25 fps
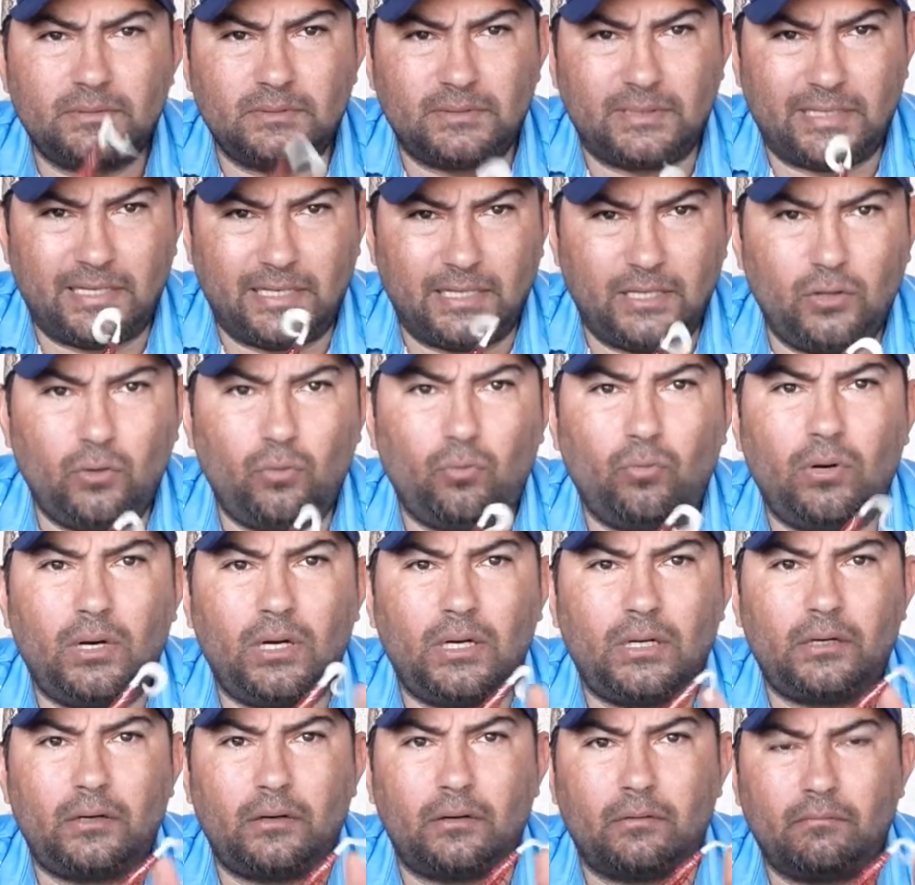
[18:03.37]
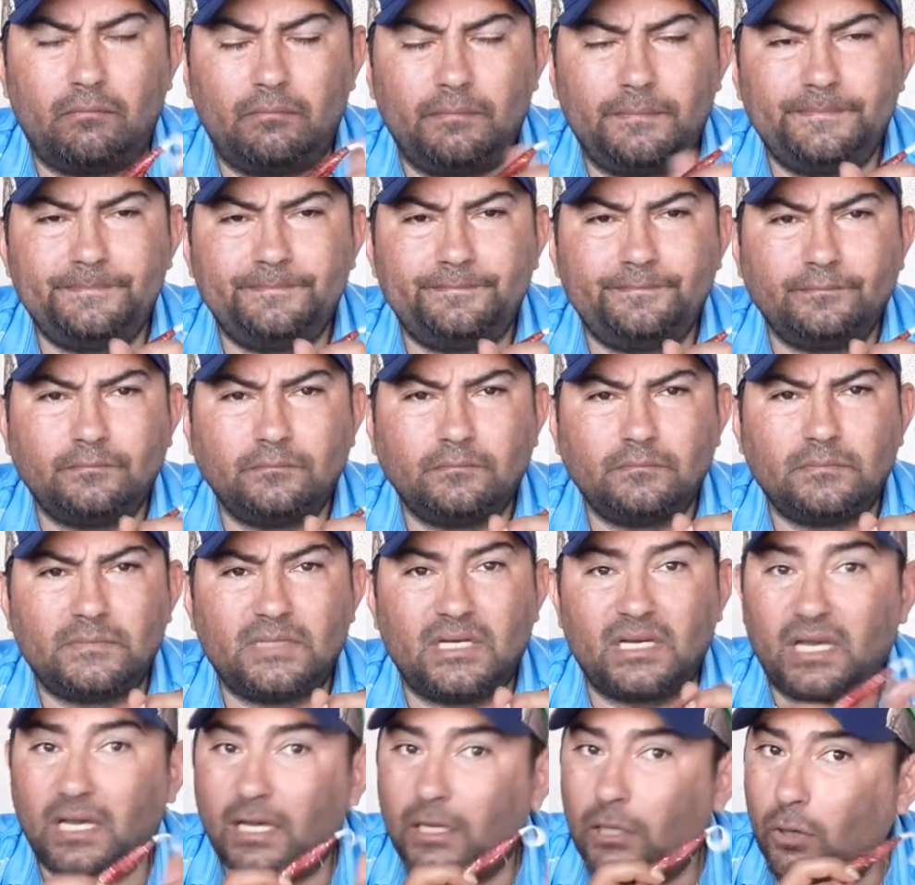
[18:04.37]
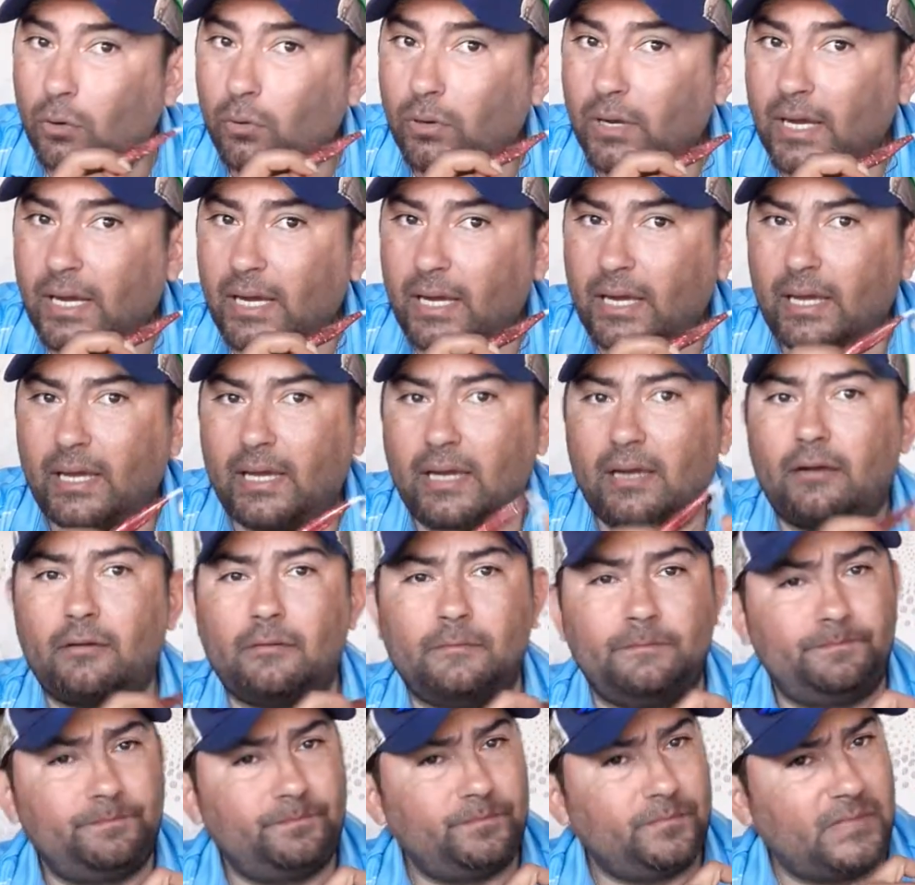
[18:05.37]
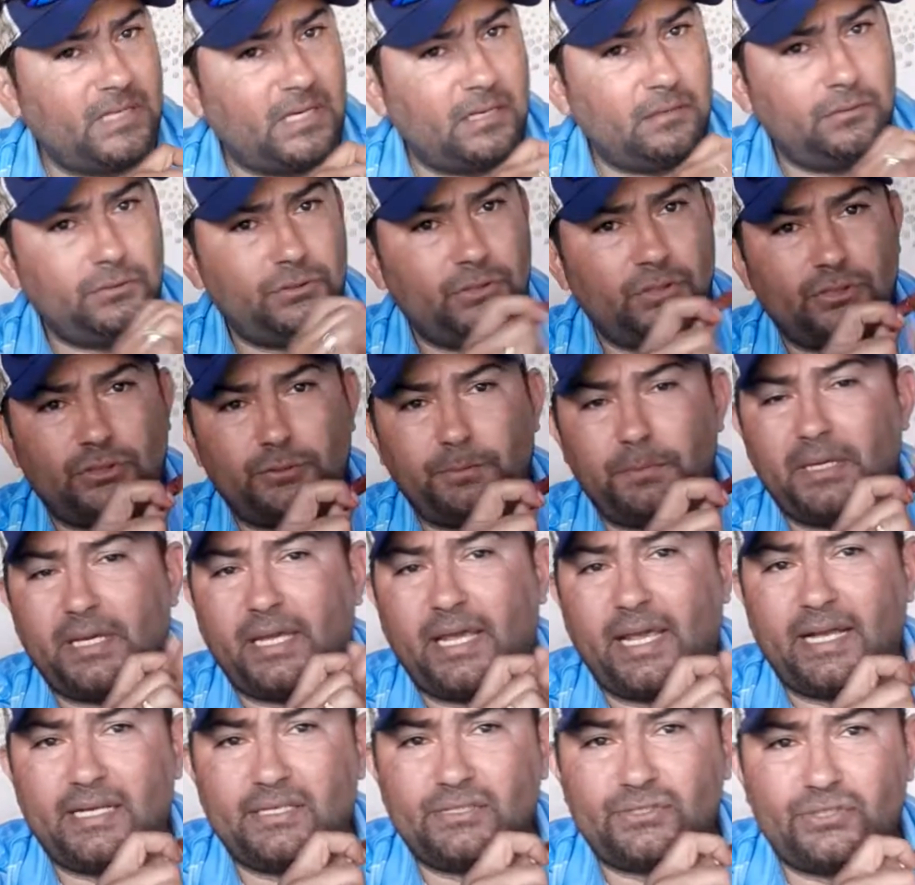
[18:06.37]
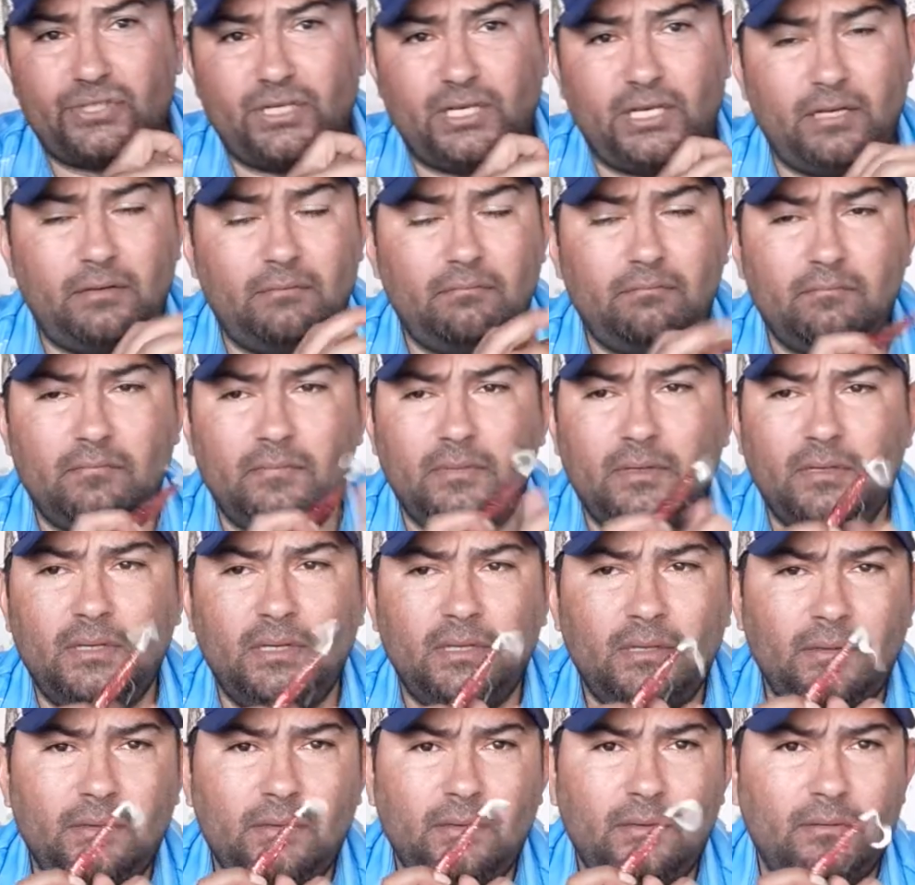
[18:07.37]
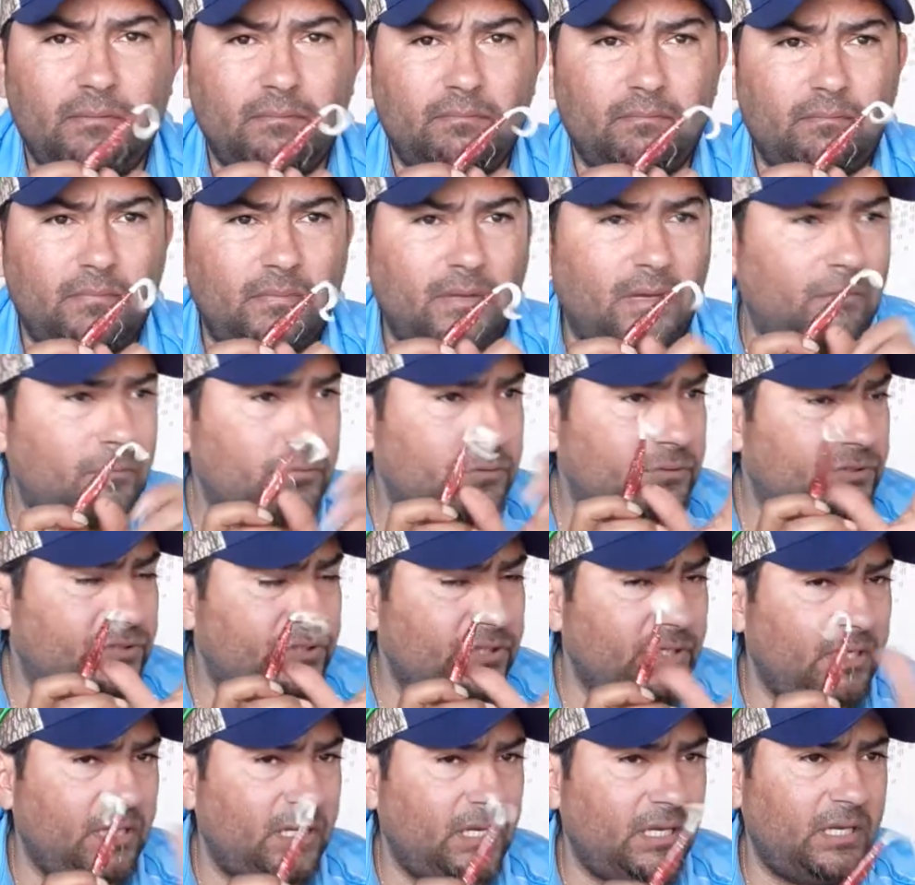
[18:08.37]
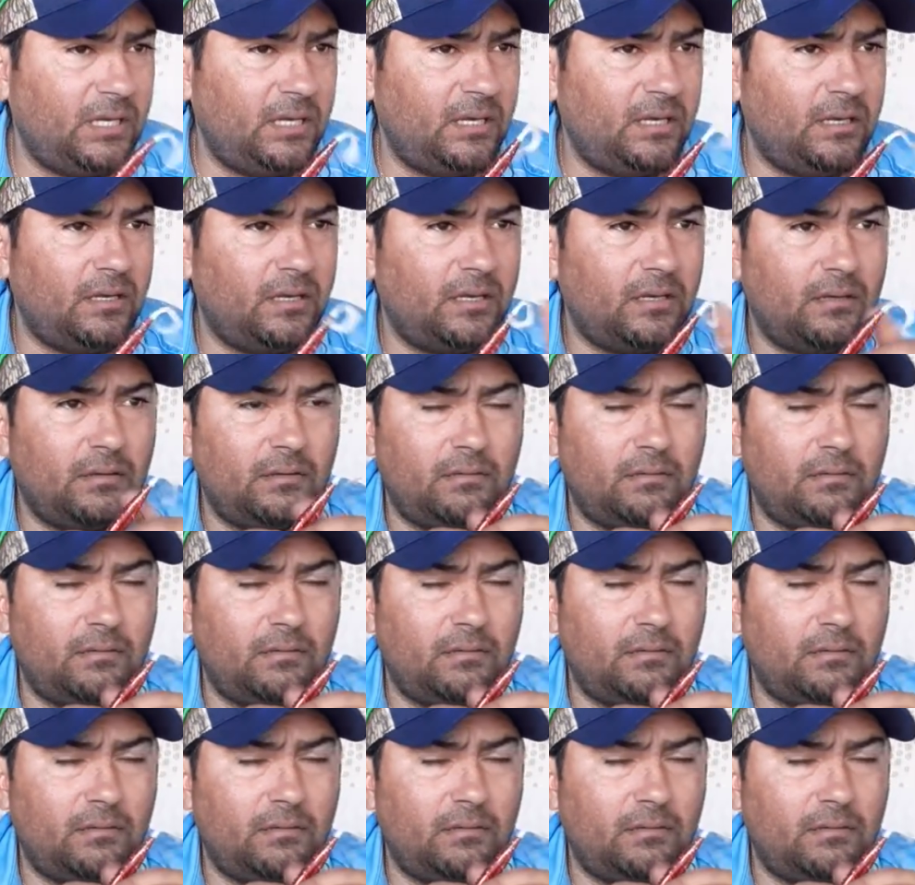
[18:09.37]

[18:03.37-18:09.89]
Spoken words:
in the water. Again, no kayak. I would just be casting. I would see